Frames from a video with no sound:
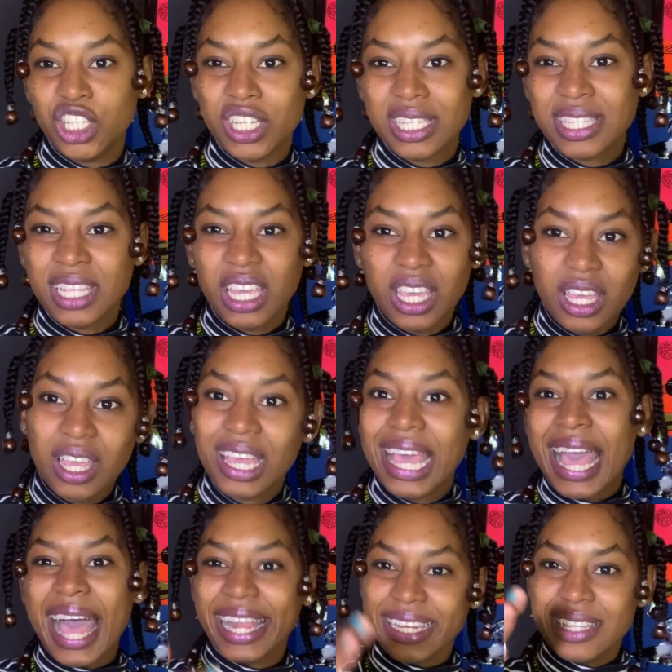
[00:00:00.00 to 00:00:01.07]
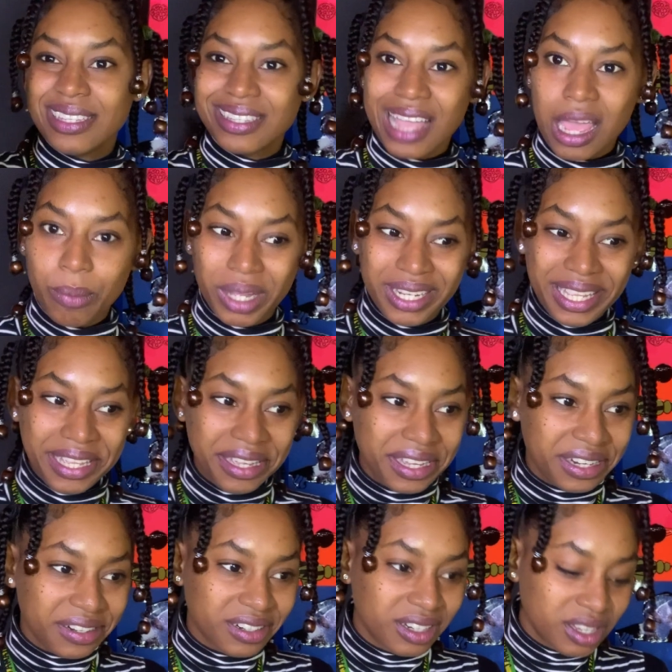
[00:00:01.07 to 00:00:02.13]
you stay at this time of the
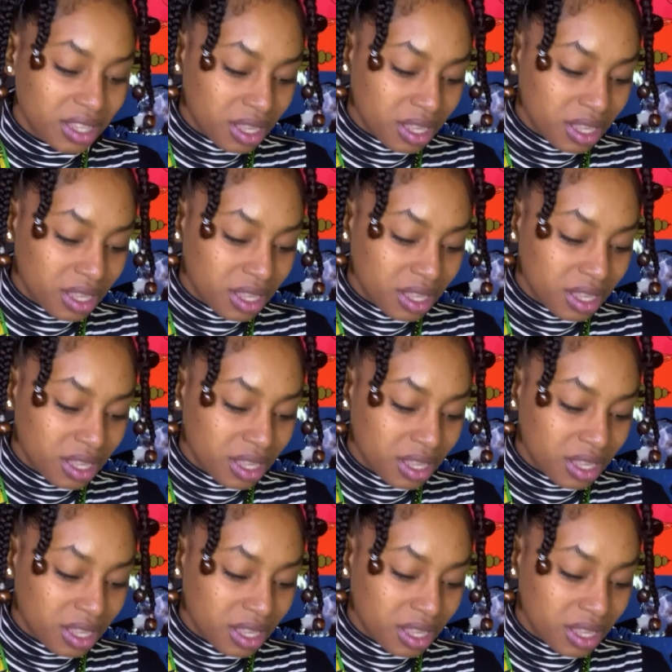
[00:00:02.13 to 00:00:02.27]
year.